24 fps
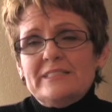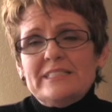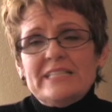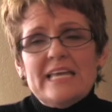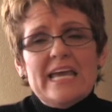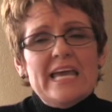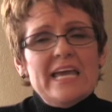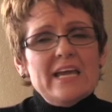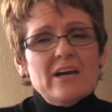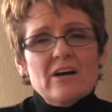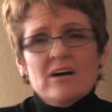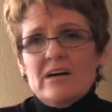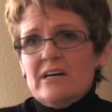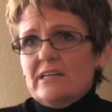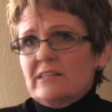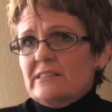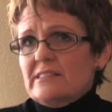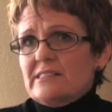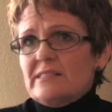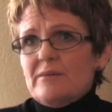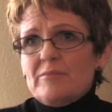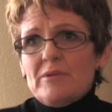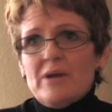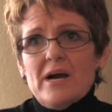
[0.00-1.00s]
take
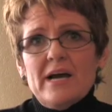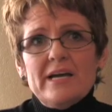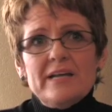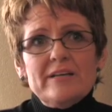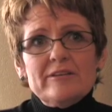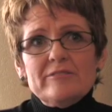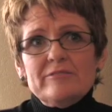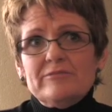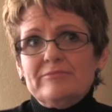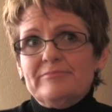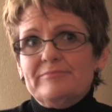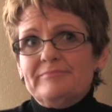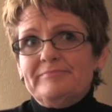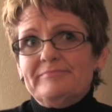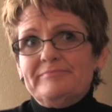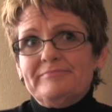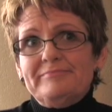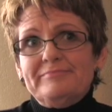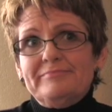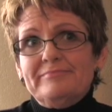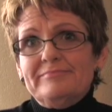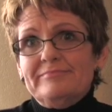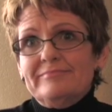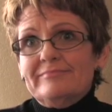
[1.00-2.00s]
on some kind
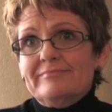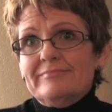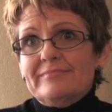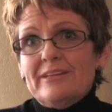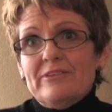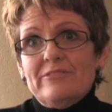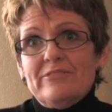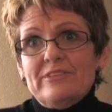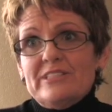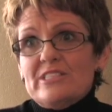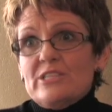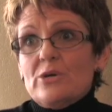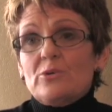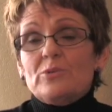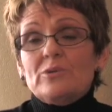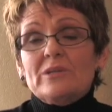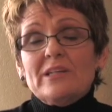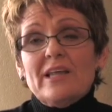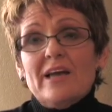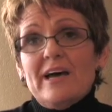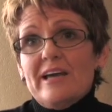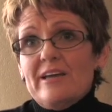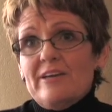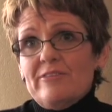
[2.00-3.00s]
of its
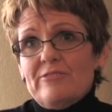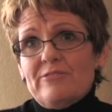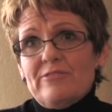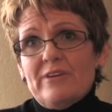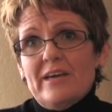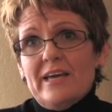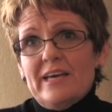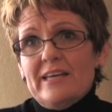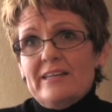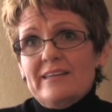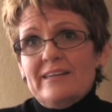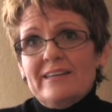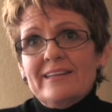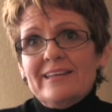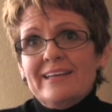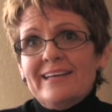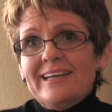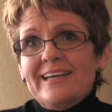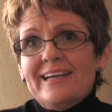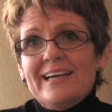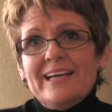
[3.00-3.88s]
own life, and